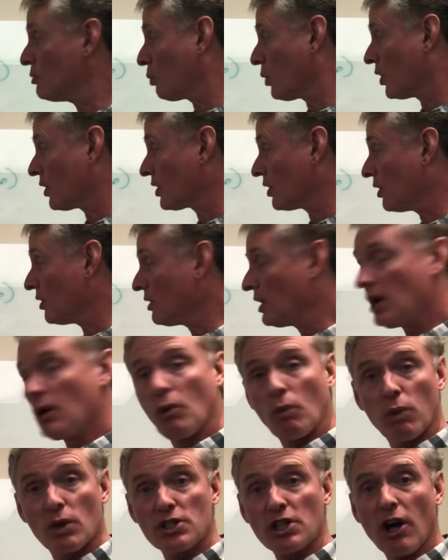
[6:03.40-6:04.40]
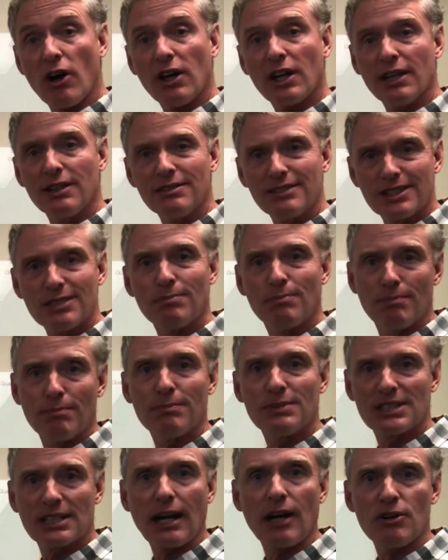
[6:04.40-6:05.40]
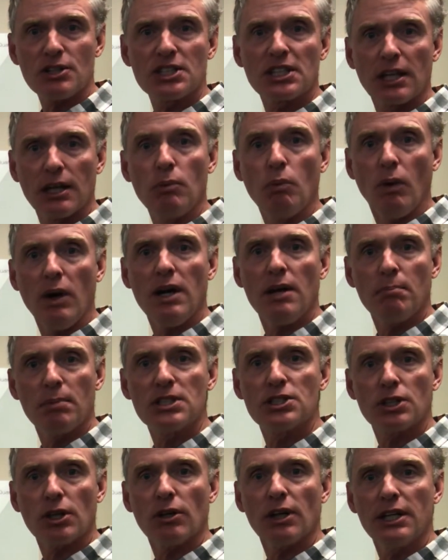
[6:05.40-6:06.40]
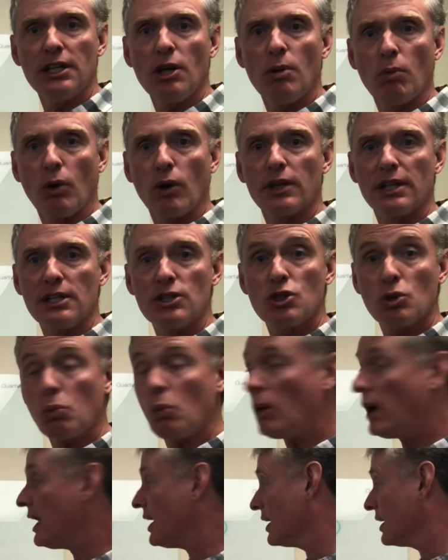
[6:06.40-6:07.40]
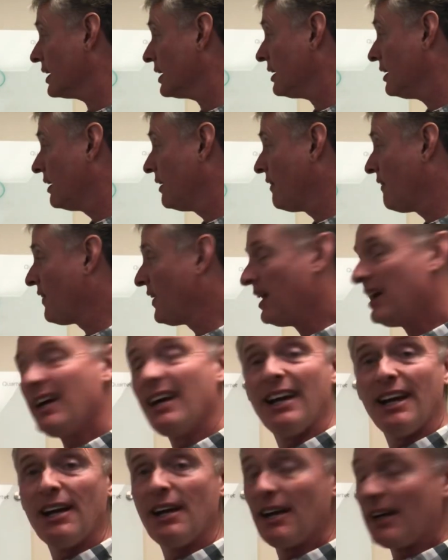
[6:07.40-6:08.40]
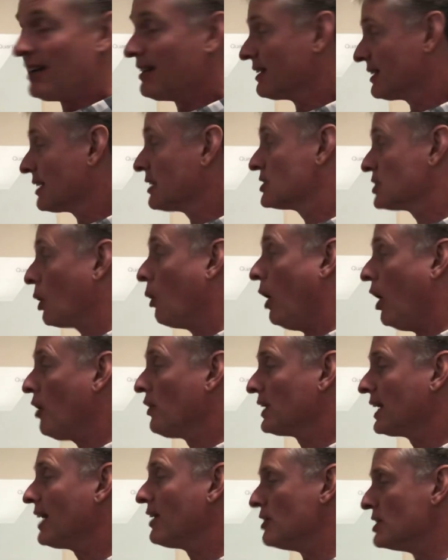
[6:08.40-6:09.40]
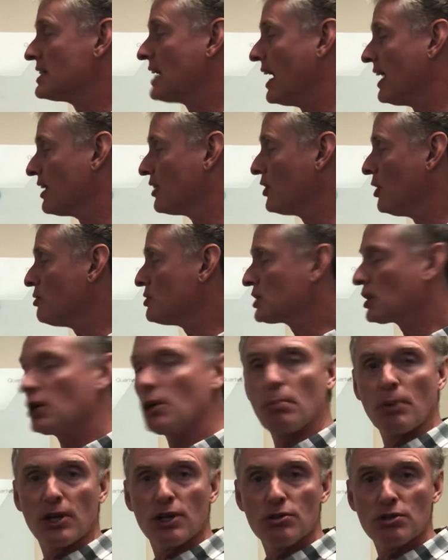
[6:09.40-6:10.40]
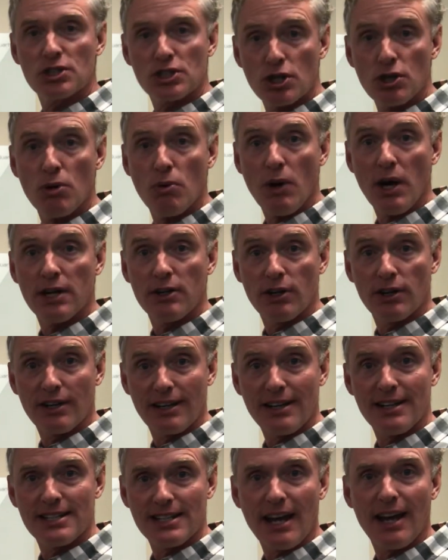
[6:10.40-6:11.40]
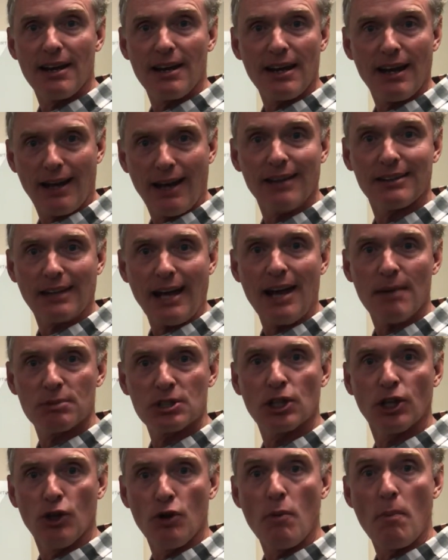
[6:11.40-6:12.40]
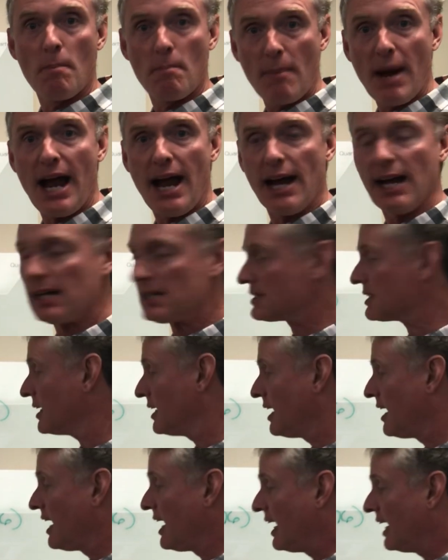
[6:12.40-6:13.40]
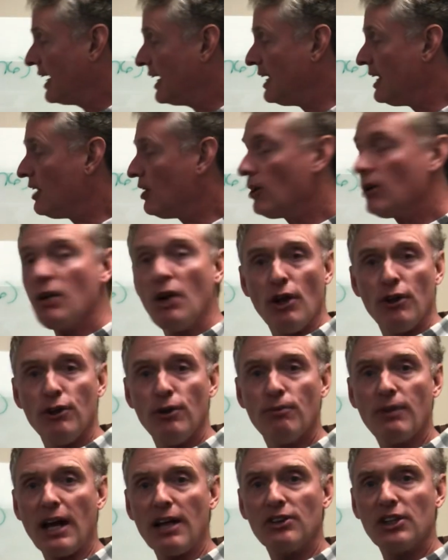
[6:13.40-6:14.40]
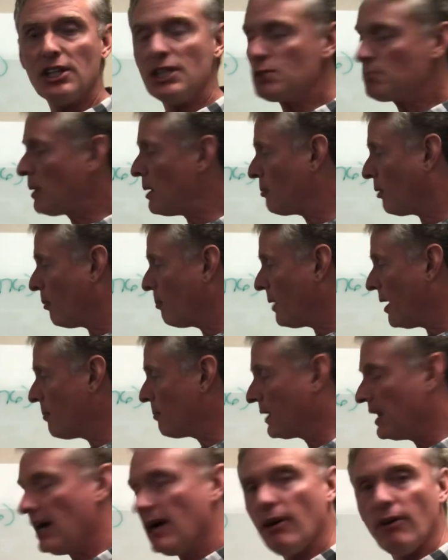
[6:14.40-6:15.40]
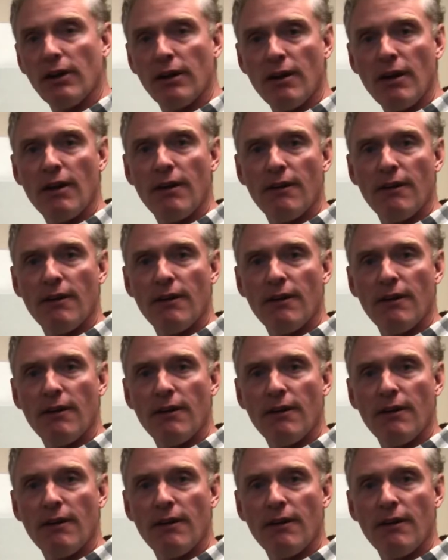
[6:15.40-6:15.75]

worker, we're talking scarcely one, but certainly no more than 20. So altogether, 10 of those could have produced 200 in a day at the absolute max. Here, you've got these people pumping out